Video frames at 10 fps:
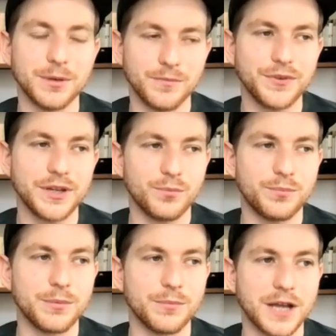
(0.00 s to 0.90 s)
But
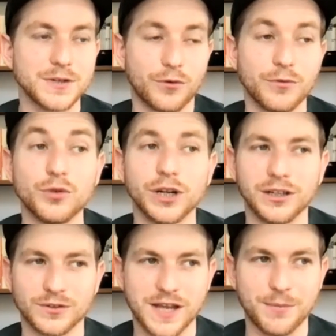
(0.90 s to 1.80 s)
we've been married for a really
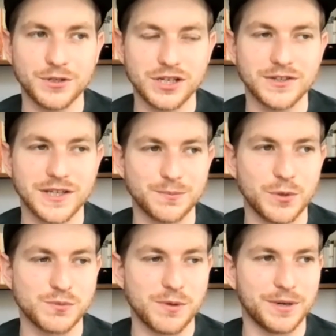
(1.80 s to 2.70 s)
long time, and she knows how to
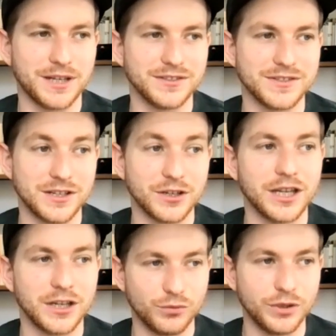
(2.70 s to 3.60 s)
push my buttons in a,
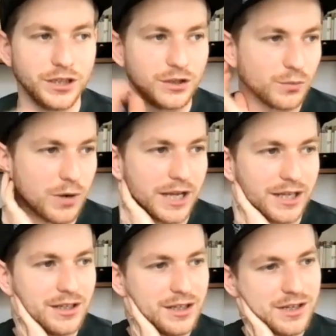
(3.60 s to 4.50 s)
in a really good way.